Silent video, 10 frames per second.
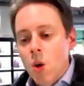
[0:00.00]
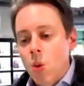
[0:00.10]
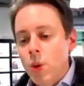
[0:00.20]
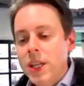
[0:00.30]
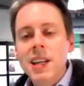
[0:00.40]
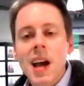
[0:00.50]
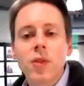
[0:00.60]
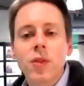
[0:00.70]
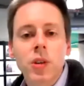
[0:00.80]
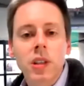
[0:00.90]
we didn't
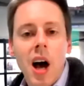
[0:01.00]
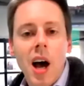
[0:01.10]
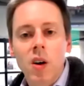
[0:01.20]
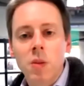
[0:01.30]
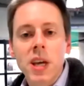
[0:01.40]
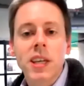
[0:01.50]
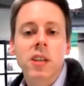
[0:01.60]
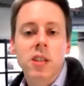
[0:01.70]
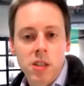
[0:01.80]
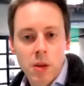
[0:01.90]
have to rely on
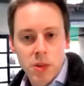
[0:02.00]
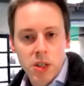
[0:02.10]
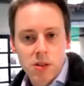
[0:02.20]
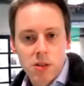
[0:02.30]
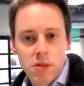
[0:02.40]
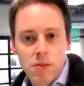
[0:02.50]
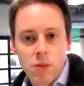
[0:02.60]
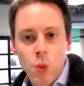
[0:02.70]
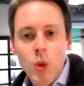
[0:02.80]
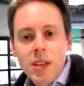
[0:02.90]
making assumptions
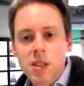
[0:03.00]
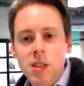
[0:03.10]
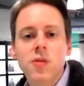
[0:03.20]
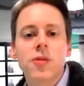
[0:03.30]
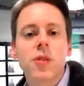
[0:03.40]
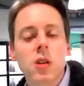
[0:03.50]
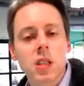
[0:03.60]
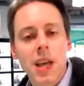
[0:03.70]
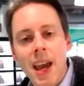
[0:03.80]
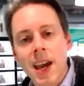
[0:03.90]
we could see
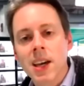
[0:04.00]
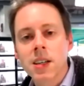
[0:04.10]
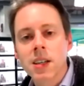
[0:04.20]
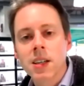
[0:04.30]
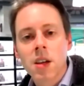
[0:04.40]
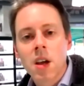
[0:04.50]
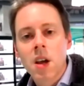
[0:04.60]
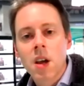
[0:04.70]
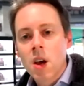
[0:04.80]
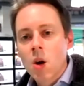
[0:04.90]
firsthand
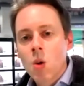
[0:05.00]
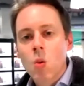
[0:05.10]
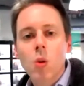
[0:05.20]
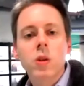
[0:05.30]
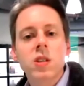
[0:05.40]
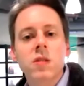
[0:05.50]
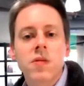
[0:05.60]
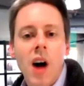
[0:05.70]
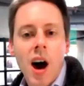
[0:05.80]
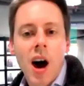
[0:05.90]
what was
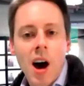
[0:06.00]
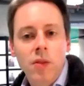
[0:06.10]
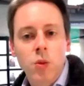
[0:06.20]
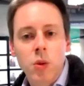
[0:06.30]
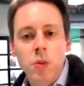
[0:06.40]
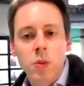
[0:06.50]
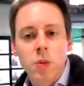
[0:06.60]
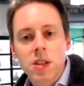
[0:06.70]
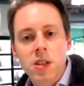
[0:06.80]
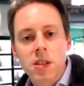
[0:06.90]
involved when patients
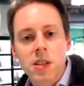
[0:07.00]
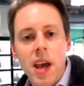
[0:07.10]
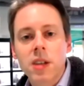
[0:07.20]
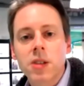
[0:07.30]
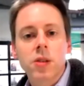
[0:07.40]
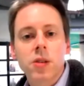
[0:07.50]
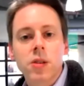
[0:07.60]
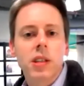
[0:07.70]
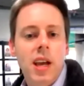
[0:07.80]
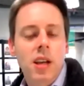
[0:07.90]
entered the cancer center,
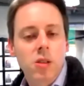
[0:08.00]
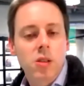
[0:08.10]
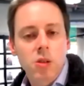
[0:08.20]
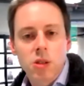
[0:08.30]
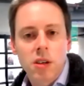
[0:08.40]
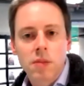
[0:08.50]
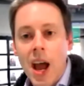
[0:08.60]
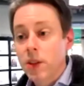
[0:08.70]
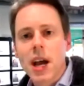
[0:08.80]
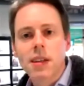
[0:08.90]
how they checked
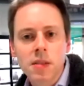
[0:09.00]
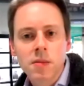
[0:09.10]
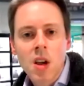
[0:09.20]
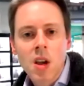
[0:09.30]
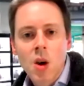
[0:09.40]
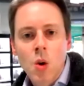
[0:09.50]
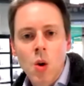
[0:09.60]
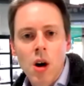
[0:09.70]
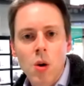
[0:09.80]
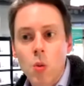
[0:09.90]
in, uh,
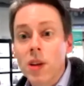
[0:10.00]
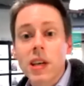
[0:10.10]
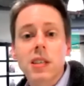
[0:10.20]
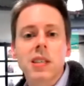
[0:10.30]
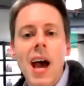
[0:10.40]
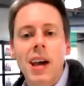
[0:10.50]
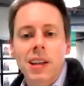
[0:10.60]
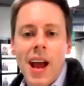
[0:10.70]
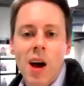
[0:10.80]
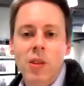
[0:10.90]
where they sat, and
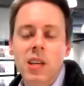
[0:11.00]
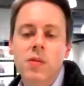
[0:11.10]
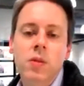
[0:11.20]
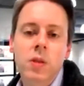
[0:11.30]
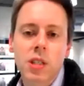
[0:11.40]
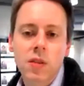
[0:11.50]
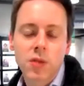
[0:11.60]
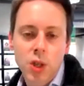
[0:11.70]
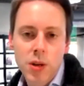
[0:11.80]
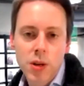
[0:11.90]
how they even received
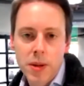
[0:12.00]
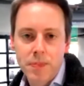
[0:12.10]
treatment.